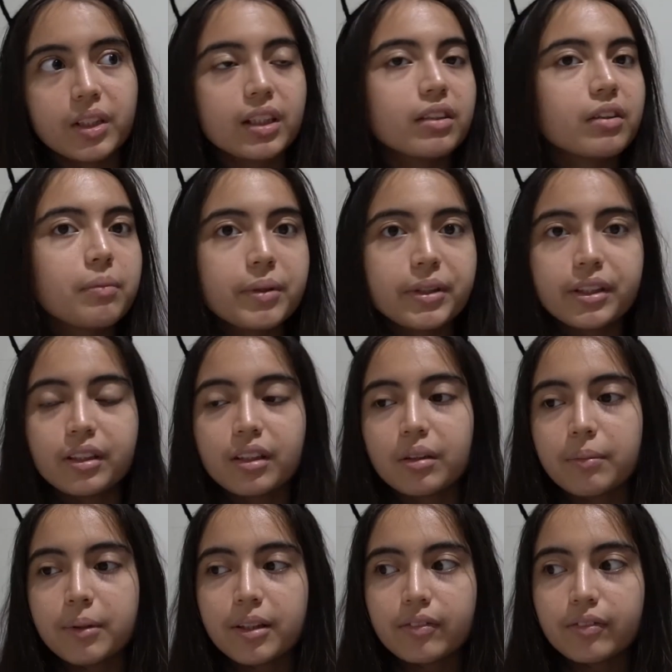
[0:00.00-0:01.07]
So much easier to
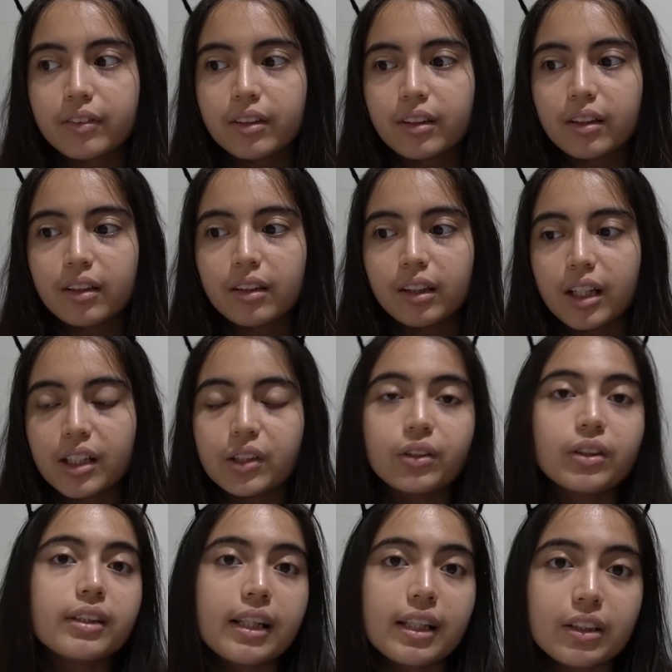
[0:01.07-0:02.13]
believe. Like, you go
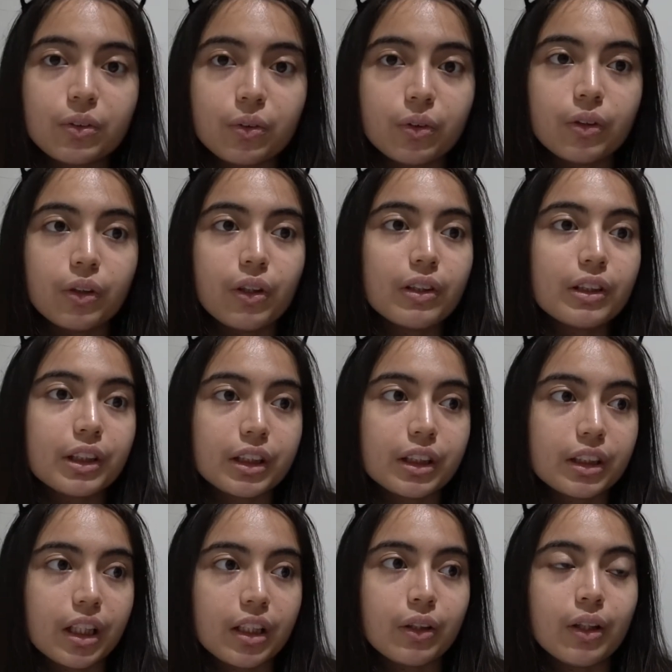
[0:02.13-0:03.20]
to Sunday school, you go to
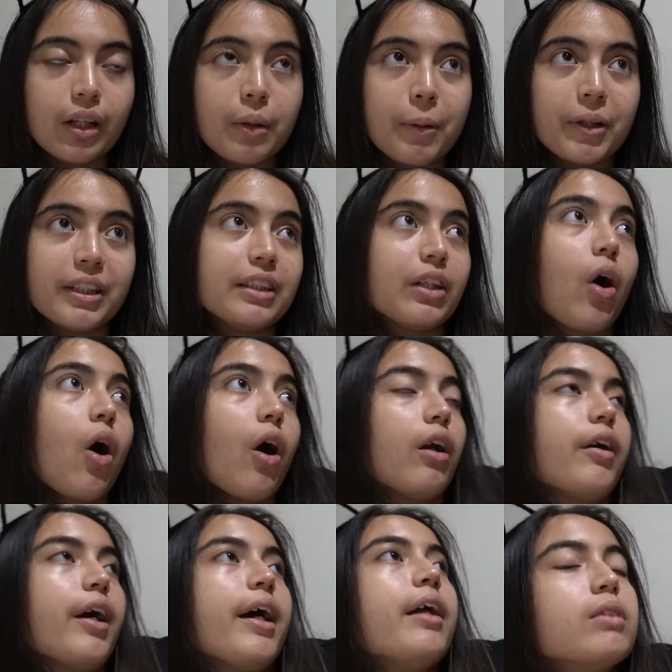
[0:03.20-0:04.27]
church, and you learn about this God,
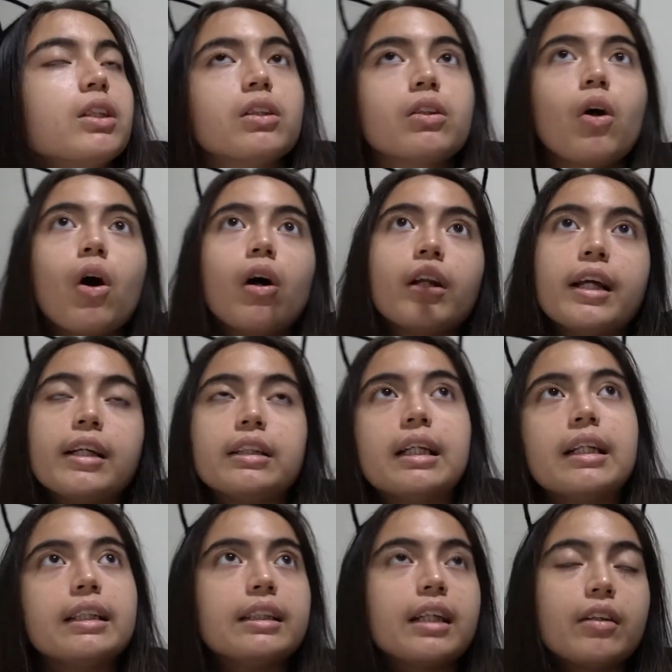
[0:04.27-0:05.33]
right? This God that
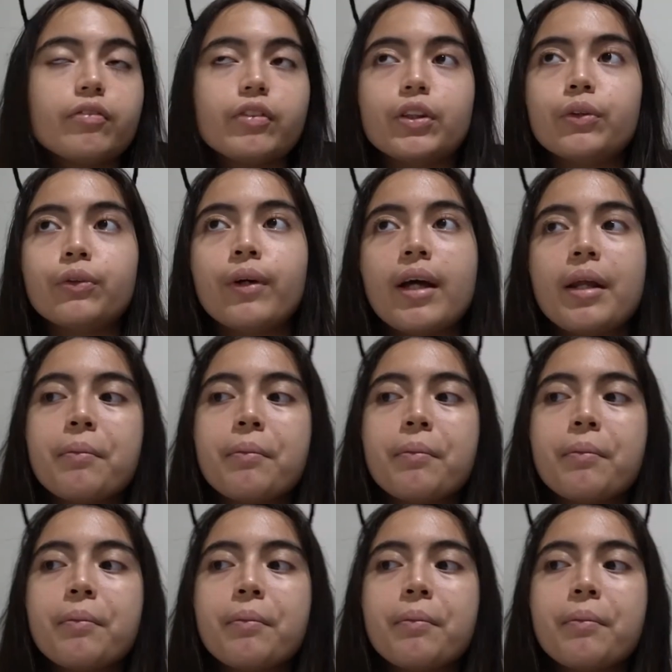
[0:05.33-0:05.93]
sent His Son for you.